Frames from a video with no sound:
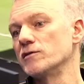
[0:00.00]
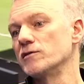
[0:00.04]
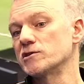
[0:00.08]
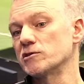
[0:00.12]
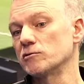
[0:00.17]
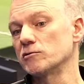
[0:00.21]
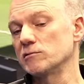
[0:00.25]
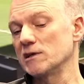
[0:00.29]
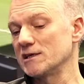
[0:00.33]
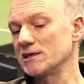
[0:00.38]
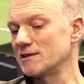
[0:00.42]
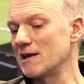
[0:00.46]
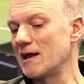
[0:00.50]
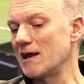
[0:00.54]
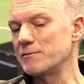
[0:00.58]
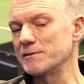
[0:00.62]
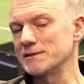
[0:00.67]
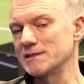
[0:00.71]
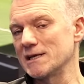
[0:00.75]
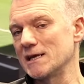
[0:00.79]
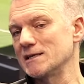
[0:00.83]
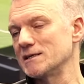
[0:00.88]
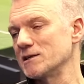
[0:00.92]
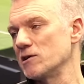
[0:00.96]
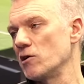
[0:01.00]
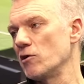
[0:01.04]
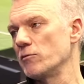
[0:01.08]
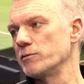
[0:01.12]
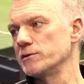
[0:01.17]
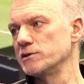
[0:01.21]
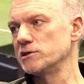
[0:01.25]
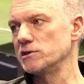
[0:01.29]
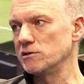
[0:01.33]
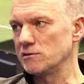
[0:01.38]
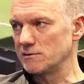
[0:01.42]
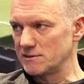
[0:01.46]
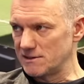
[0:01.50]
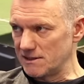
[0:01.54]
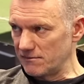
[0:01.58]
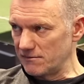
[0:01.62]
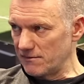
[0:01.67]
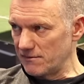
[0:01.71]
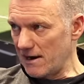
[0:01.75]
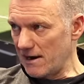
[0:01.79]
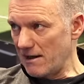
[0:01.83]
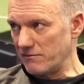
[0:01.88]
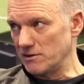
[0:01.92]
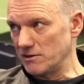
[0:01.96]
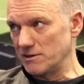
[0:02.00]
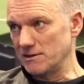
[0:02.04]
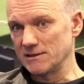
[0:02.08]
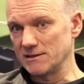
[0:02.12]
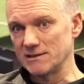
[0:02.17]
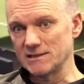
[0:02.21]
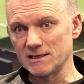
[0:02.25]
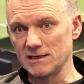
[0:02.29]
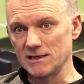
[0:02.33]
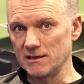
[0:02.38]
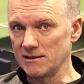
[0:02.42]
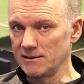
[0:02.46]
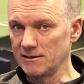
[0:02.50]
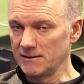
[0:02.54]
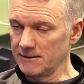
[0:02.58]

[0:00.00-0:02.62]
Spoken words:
So this represents an opportunity for Everton to